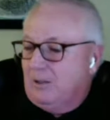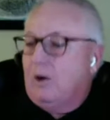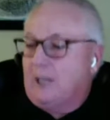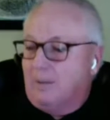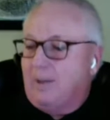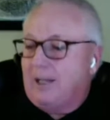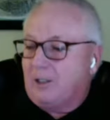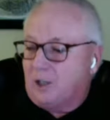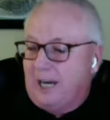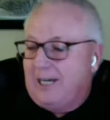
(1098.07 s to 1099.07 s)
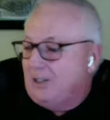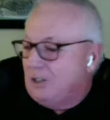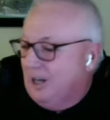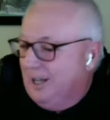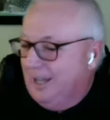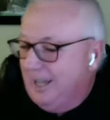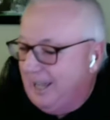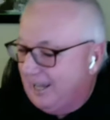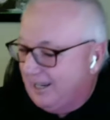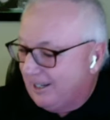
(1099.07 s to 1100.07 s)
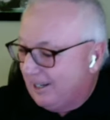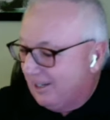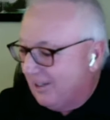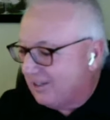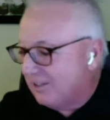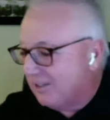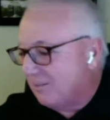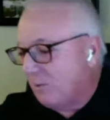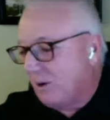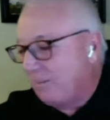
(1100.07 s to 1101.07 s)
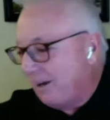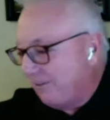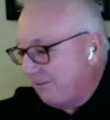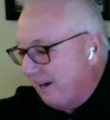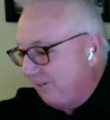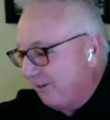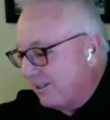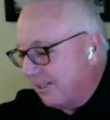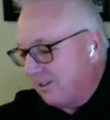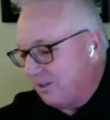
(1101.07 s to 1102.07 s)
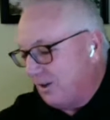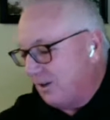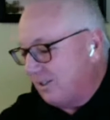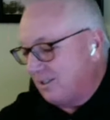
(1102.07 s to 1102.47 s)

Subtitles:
talking about change. And this is one of my favorite T-shirts.